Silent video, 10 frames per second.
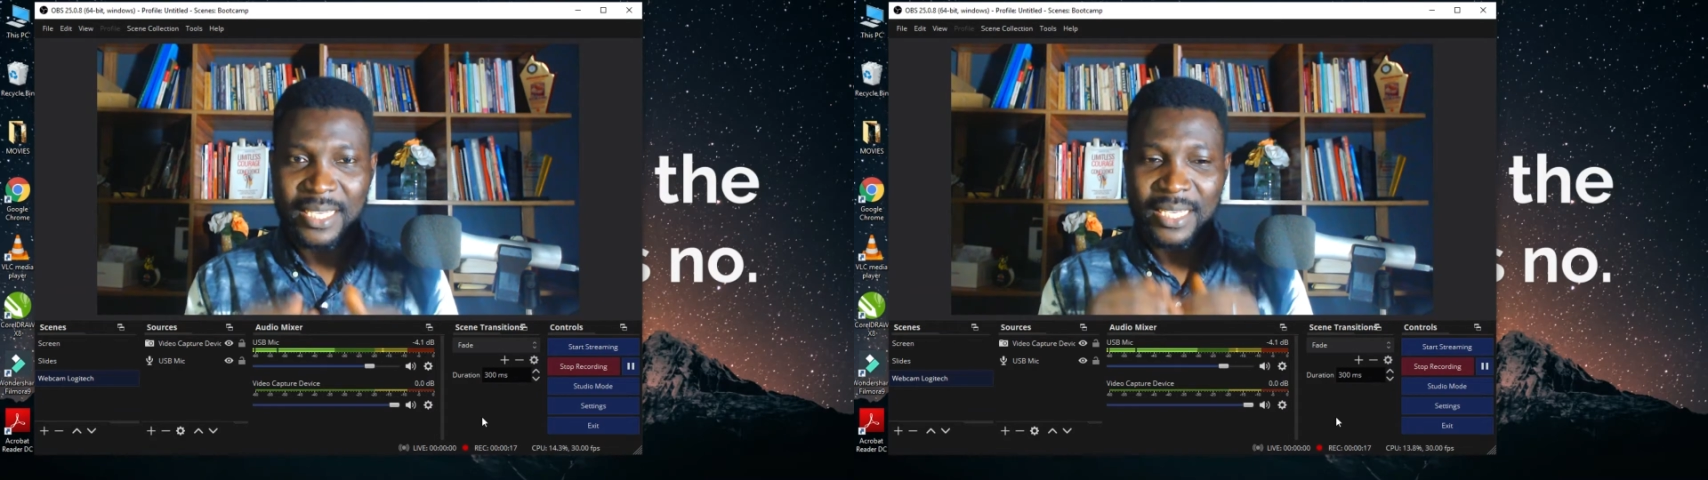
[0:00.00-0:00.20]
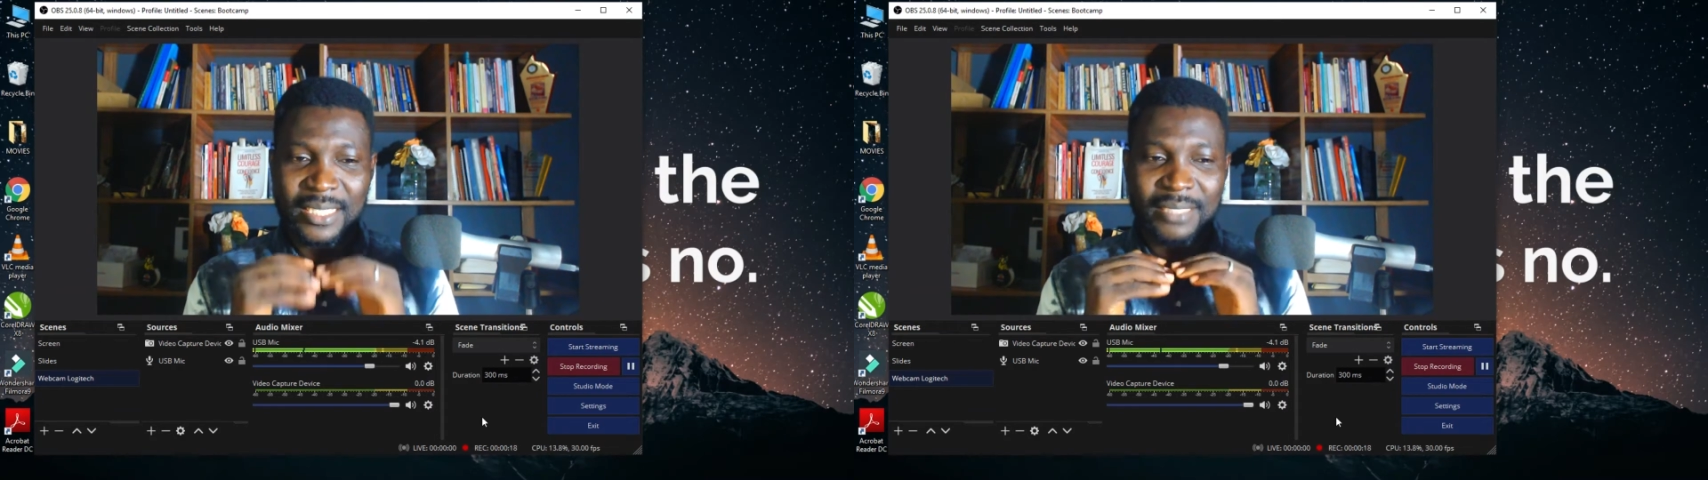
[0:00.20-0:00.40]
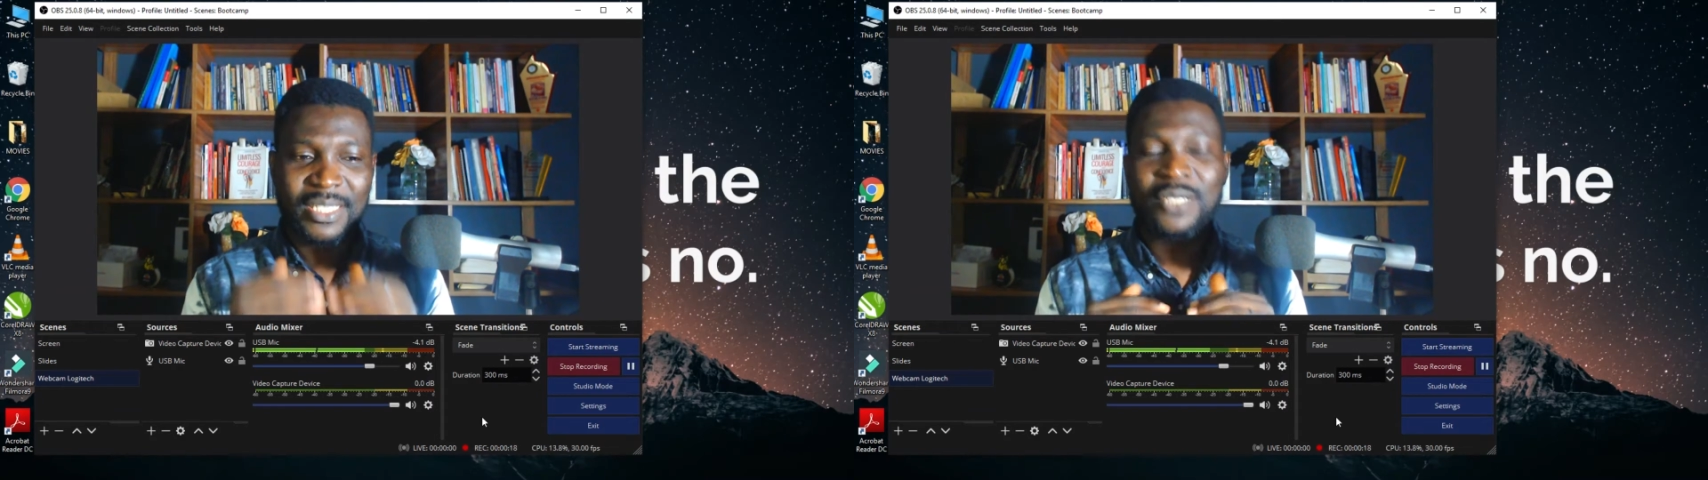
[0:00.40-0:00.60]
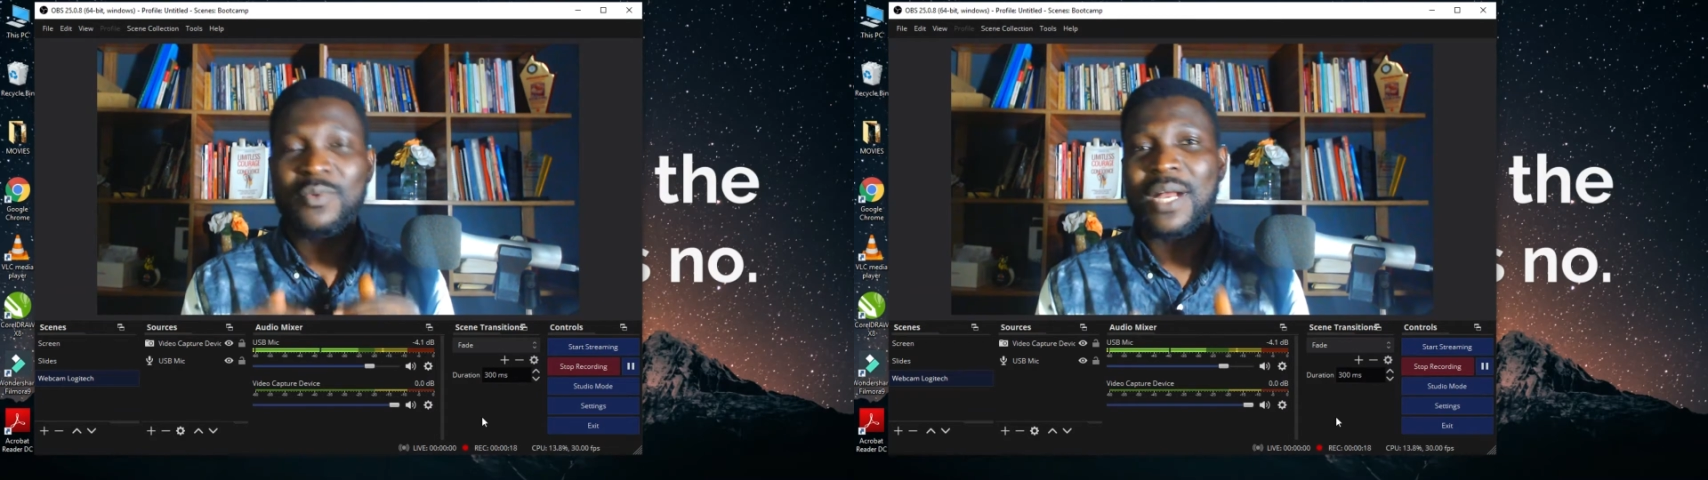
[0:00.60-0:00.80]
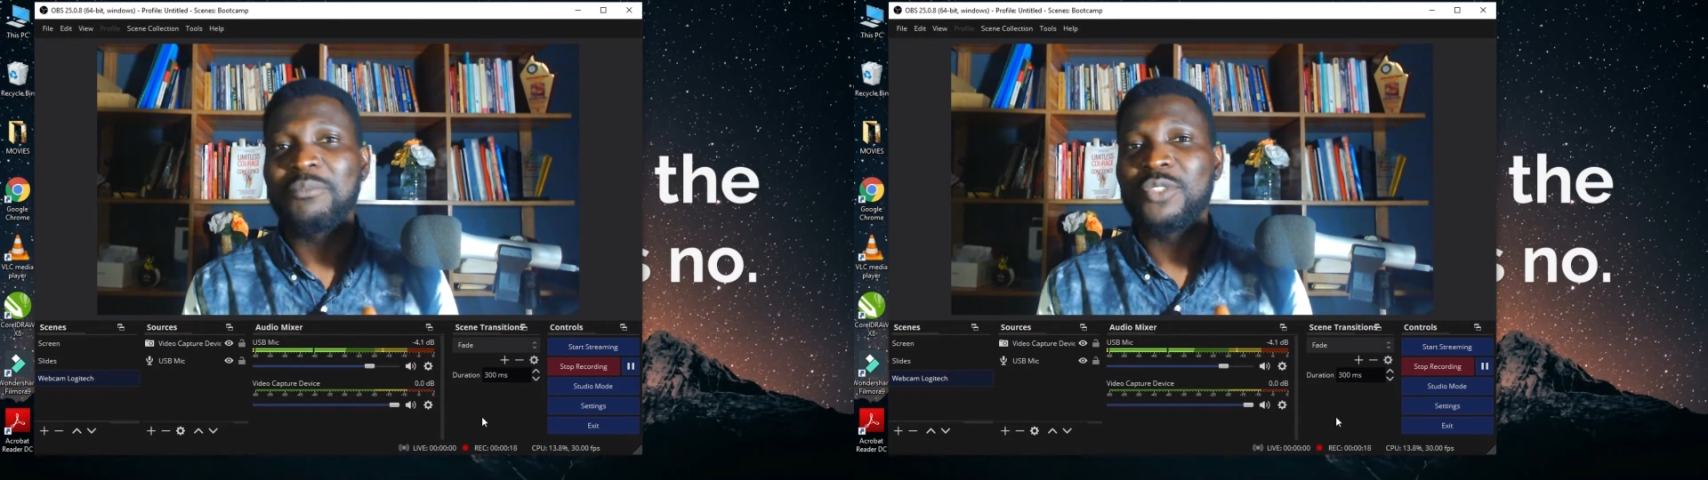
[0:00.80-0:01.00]
The reason why
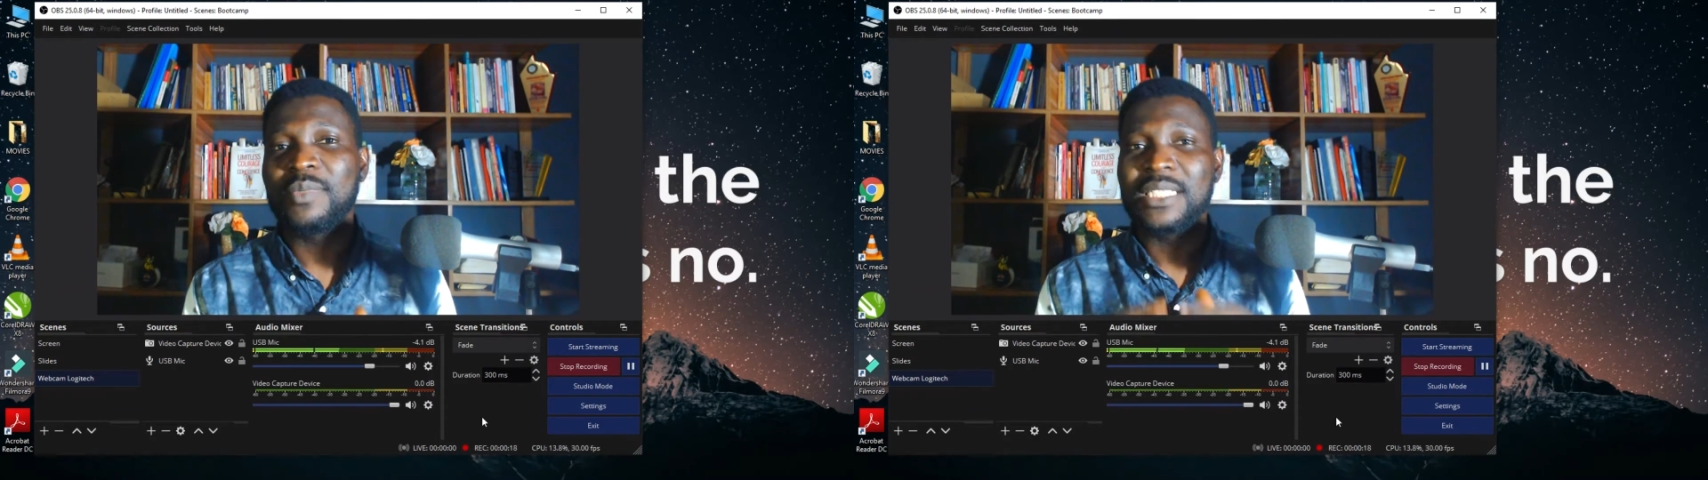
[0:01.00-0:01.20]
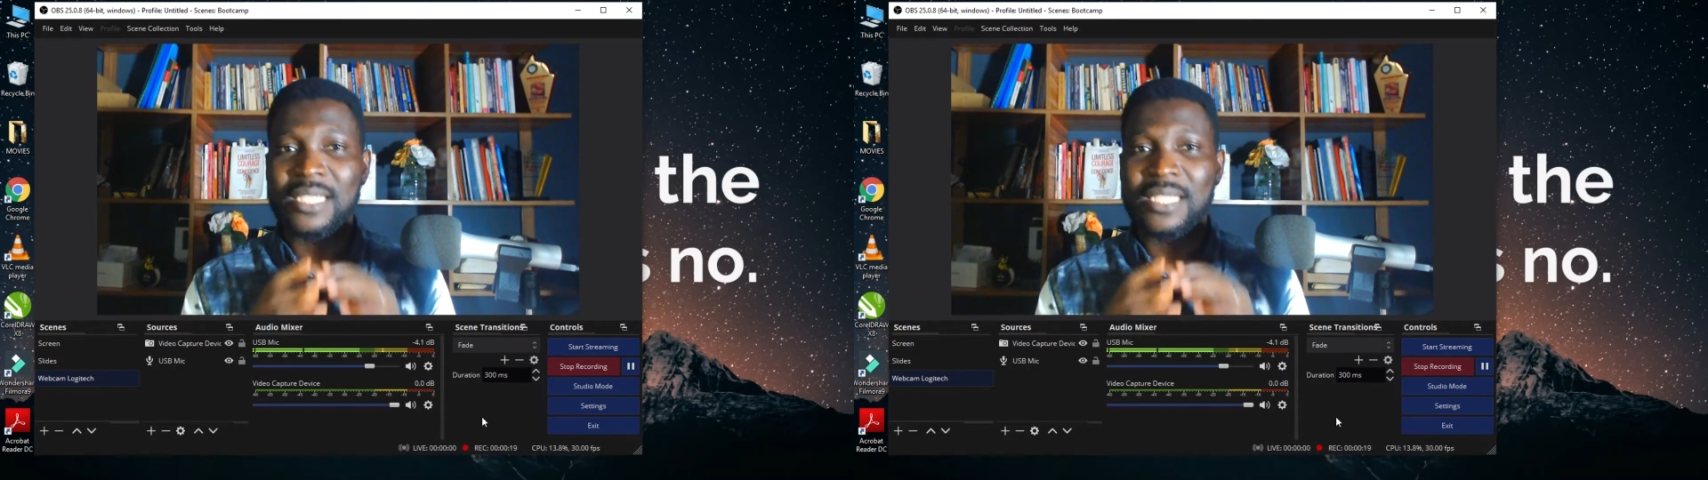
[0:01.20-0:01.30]
I'm doing it